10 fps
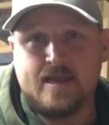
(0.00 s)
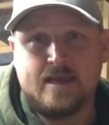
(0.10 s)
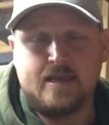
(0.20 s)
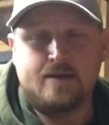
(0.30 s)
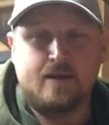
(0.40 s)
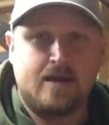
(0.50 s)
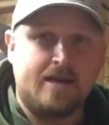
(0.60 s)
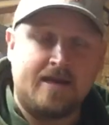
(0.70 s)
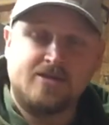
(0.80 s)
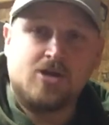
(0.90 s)
And
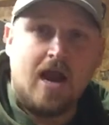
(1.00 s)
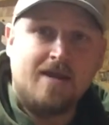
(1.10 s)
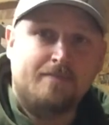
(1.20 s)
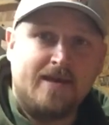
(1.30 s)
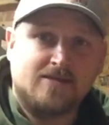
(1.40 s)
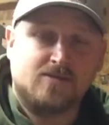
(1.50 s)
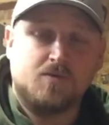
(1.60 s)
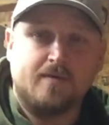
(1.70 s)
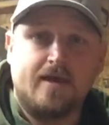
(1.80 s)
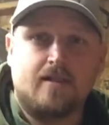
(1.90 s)
in his grading business where they